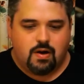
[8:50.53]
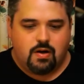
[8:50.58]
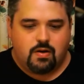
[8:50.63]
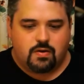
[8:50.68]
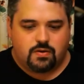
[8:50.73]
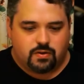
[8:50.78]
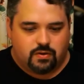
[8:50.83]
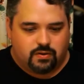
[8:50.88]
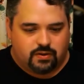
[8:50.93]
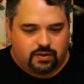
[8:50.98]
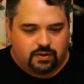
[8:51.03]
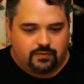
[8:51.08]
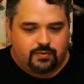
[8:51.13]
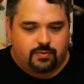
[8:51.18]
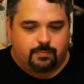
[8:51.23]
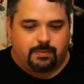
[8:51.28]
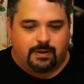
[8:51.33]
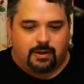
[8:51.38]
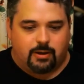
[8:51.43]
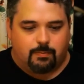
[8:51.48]
so I'll give it a
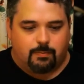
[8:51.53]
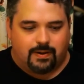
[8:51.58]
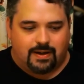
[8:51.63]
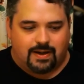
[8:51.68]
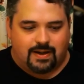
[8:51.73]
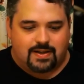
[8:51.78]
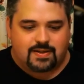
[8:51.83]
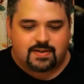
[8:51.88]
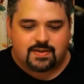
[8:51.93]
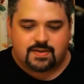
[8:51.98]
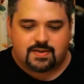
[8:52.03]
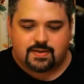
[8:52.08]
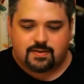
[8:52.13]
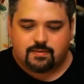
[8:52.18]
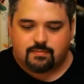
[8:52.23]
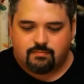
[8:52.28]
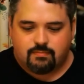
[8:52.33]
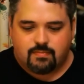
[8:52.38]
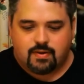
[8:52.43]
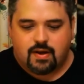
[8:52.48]
bare pass.
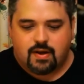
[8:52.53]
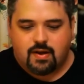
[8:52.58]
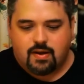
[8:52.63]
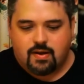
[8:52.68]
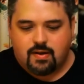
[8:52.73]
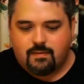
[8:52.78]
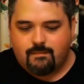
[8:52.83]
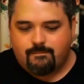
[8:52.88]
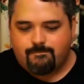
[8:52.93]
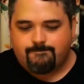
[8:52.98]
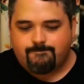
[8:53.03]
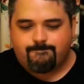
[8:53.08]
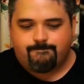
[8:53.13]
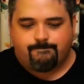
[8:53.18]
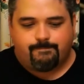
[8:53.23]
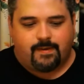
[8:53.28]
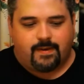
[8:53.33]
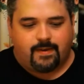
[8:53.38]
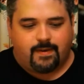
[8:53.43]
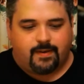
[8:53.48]

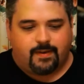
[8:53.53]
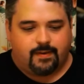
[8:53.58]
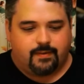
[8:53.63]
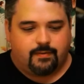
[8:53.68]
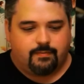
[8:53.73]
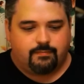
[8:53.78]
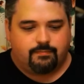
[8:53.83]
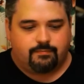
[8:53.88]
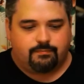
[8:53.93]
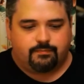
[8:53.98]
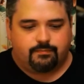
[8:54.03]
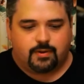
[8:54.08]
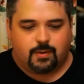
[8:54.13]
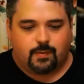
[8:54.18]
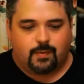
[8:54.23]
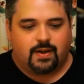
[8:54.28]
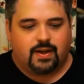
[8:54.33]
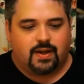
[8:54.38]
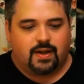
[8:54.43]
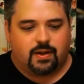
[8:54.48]
Yeah, I'm
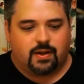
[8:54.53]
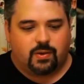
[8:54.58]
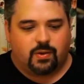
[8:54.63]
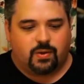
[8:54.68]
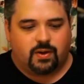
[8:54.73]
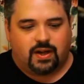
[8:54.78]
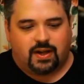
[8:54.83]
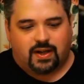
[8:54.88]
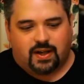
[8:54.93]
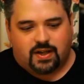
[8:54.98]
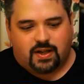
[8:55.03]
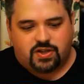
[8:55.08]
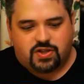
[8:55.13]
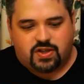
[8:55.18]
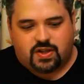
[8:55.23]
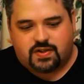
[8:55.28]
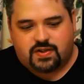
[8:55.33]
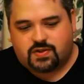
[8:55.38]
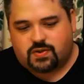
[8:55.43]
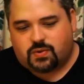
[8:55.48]
glad I got a
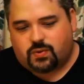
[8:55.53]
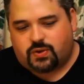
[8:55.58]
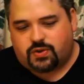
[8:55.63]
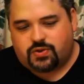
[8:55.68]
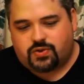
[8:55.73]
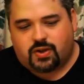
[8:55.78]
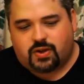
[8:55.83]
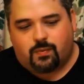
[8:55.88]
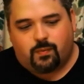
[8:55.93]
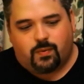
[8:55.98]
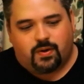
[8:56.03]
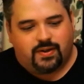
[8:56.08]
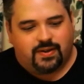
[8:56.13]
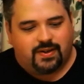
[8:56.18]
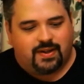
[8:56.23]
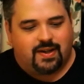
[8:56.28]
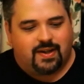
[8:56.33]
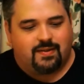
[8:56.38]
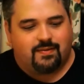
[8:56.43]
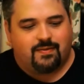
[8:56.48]
chance to only try one,
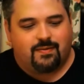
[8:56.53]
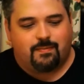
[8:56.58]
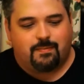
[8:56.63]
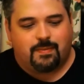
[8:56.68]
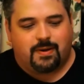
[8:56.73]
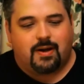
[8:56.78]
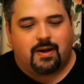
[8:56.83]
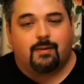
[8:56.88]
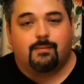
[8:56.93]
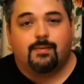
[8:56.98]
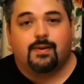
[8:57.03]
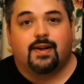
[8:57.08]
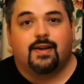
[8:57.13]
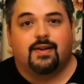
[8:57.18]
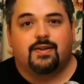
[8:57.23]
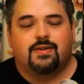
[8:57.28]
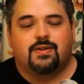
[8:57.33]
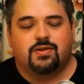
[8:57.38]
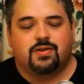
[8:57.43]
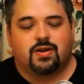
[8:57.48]
be
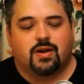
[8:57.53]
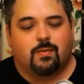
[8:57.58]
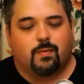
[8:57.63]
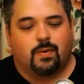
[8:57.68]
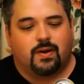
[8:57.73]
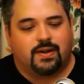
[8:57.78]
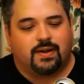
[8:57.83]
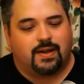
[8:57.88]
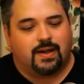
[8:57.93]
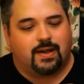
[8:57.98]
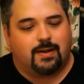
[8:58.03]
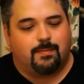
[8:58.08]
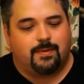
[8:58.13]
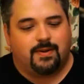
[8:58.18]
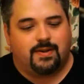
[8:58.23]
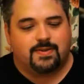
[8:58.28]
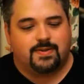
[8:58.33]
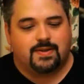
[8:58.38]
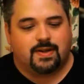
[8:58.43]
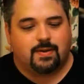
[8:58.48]
obligated to try one can,
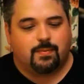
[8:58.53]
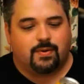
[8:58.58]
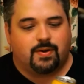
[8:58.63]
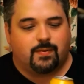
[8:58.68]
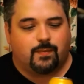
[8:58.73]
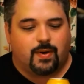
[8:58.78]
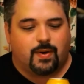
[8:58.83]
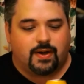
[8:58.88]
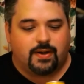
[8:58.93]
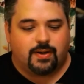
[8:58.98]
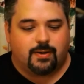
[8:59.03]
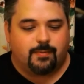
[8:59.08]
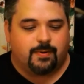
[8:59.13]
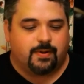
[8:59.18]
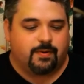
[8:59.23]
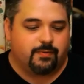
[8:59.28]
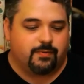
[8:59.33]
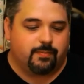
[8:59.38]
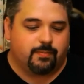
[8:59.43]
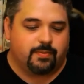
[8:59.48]
because I would have wound up
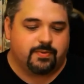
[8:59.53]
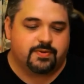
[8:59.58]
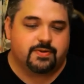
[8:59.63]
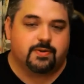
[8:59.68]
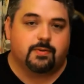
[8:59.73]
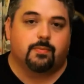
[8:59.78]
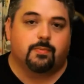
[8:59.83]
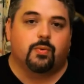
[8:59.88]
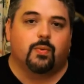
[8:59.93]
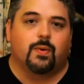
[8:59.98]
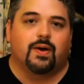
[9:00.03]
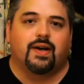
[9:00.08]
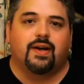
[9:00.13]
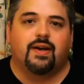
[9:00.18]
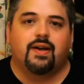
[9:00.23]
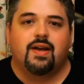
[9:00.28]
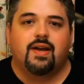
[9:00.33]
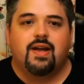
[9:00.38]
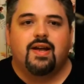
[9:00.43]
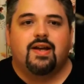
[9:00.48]
giving most of them
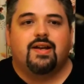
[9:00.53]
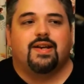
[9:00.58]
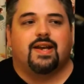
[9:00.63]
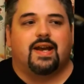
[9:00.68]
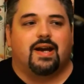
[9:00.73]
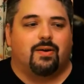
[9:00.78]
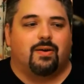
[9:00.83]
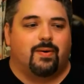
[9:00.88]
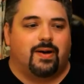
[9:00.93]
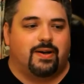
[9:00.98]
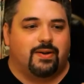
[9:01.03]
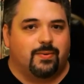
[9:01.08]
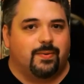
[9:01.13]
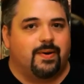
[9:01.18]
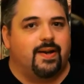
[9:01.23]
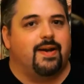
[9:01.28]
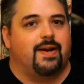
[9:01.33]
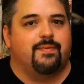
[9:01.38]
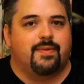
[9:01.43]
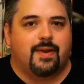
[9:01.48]
away. Now, I don't
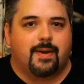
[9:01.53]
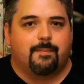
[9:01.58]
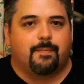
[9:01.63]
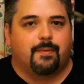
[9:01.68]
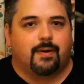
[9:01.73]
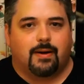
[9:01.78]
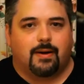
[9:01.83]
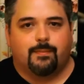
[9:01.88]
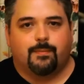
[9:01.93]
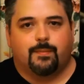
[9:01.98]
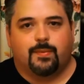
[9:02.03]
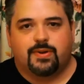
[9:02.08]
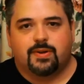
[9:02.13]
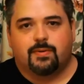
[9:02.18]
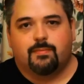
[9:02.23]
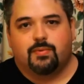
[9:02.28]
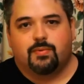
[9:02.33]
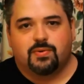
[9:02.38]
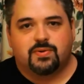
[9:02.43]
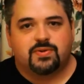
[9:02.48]
have that problem with the
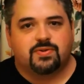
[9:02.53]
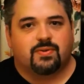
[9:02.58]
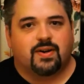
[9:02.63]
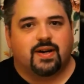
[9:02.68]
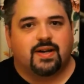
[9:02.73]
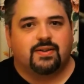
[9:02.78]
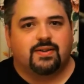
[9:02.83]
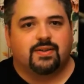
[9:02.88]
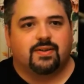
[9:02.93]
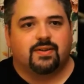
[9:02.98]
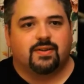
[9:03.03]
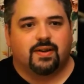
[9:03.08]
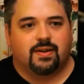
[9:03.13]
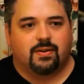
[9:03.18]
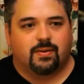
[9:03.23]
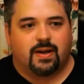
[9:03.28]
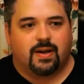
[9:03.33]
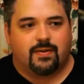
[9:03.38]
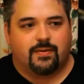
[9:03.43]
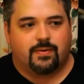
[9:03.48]
Moose Radler. I
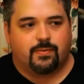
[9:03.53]
don't have a